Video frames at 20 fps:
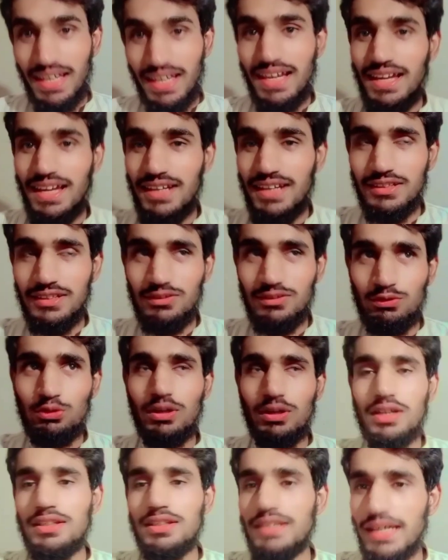And if you
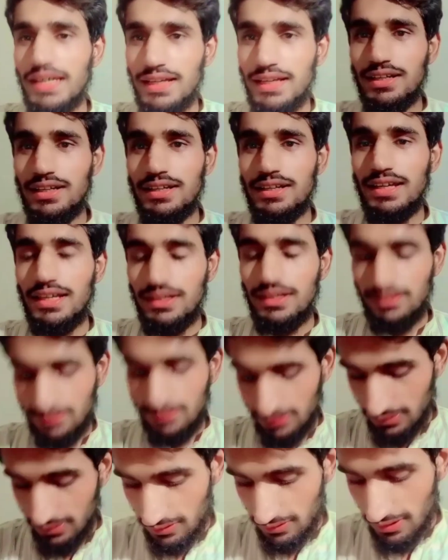are in anger, then
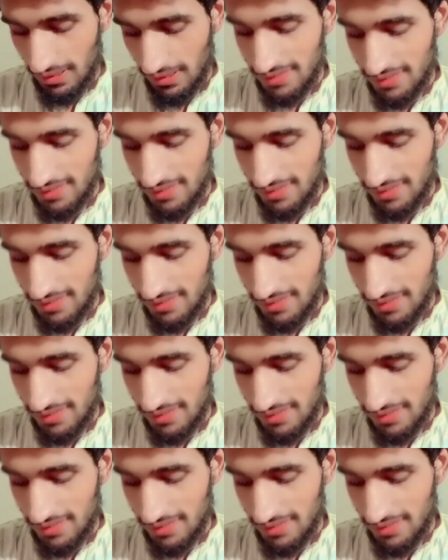try